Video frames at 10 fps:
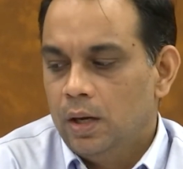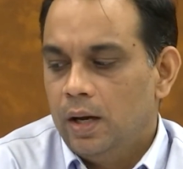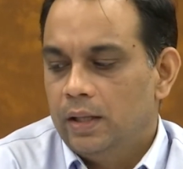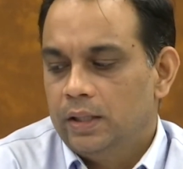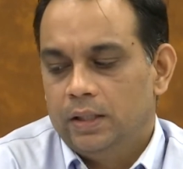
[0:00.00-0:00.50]

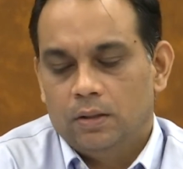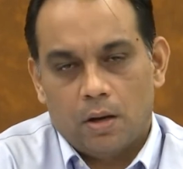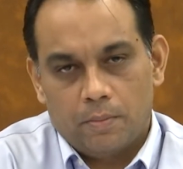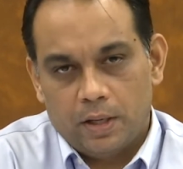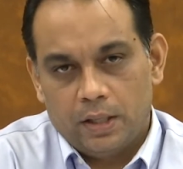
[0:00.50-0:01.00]
And then the
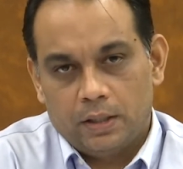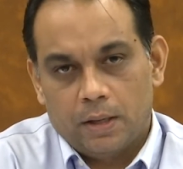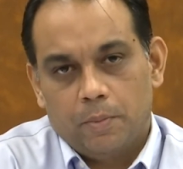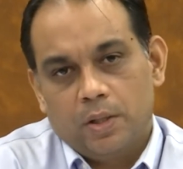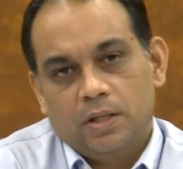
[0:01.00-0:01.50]
operating
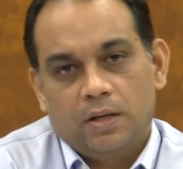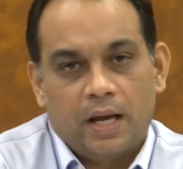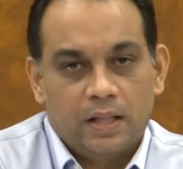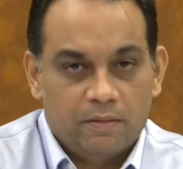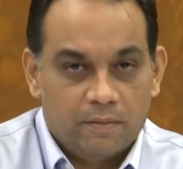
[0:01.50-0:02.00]
temperature,
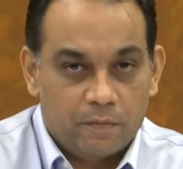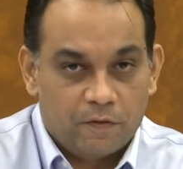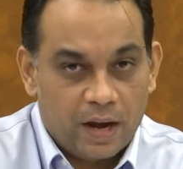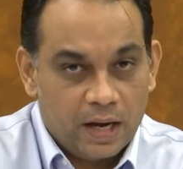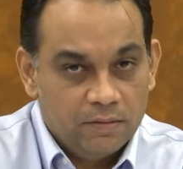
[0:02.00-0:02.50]
can the
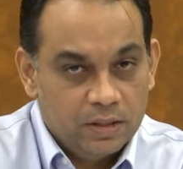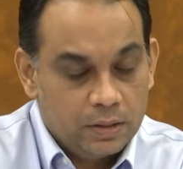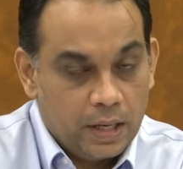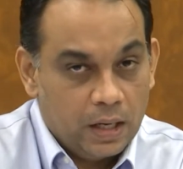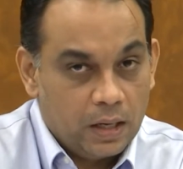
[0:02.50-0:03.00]
fan
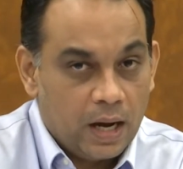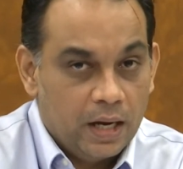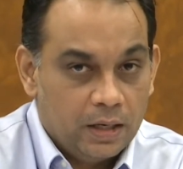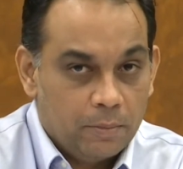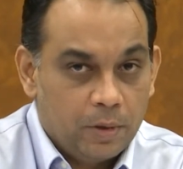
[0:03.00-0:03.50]
withstand
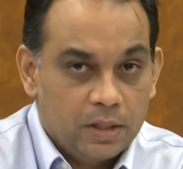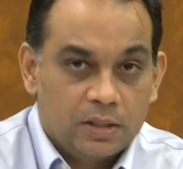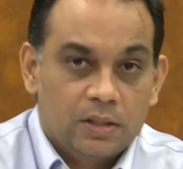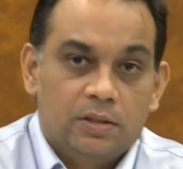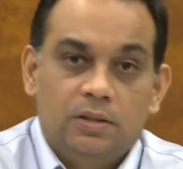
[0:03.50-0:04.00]
higher
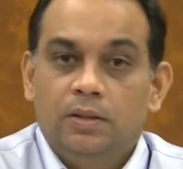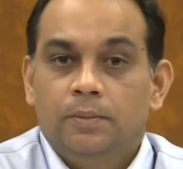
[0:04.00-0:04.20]
temperatures?